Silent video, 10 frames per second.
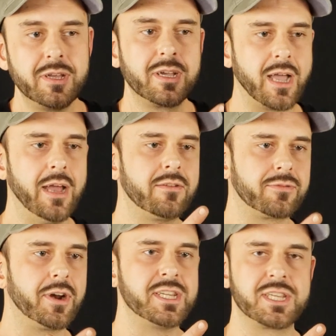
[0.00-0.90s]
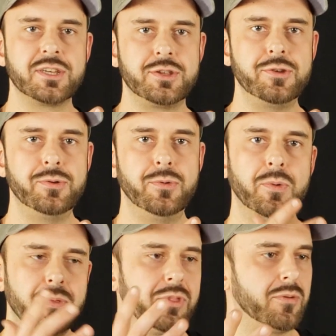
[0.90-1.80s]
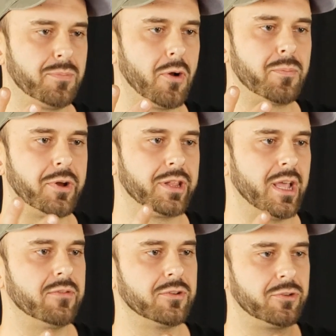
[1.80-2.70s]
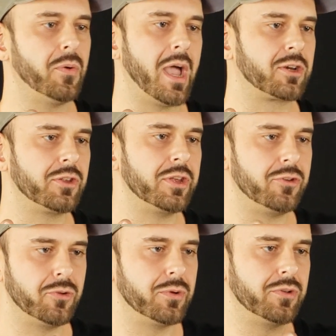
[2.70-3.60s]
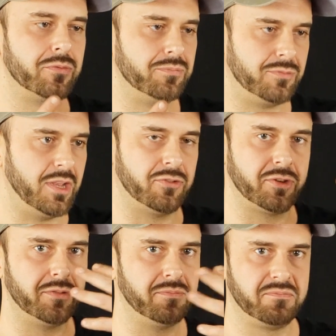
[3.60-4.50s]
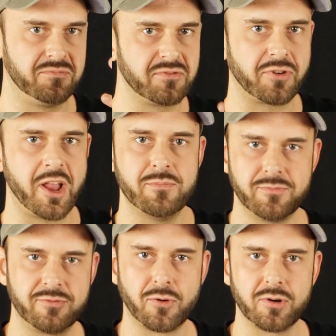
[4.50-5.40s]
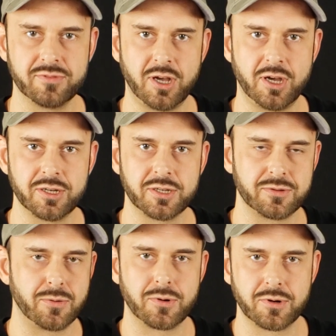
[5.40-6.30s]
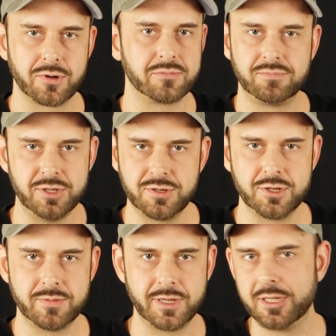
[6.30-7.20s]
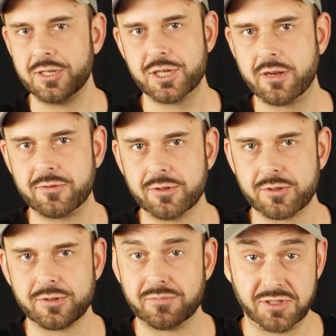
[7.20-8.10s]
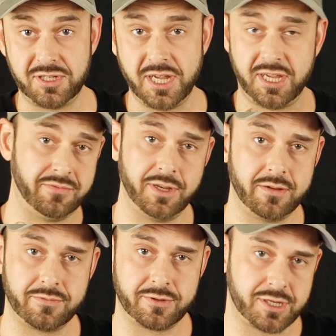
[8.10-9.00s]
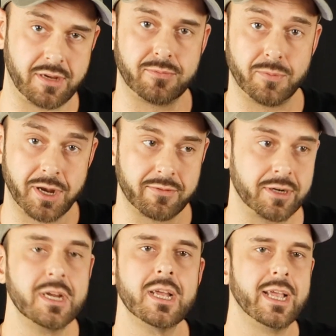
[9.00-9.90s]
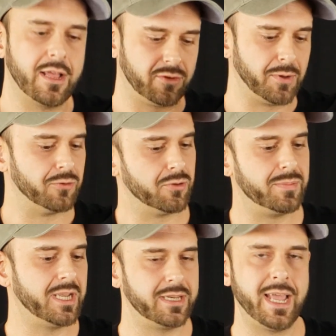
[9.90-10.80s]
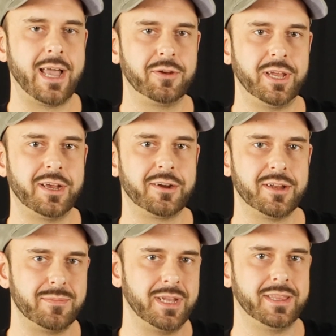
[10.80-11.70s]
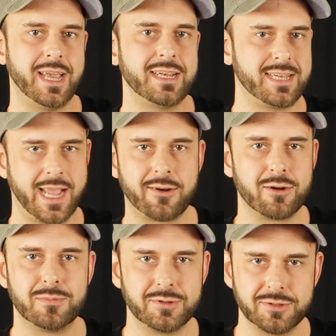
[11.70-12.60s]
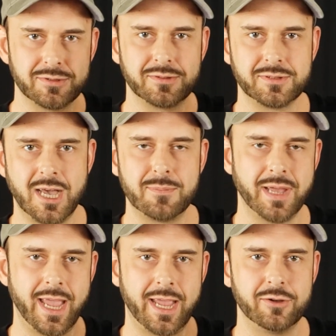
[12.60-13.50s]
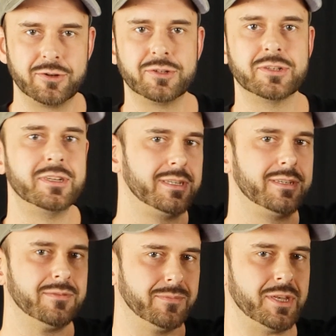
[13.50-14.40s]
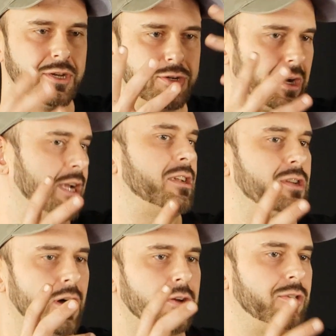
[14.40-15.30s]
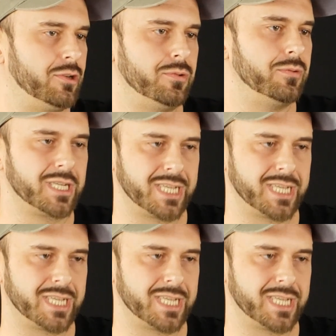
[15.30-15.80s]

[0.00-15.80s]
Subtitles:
kind of raise it to the appropriate level to actually do a decent frame for a vlog or YouTubing in general, or just taking video of yourself, whatever, as opposed to it being down here and it being that terrible up angle when you're trying to talk to the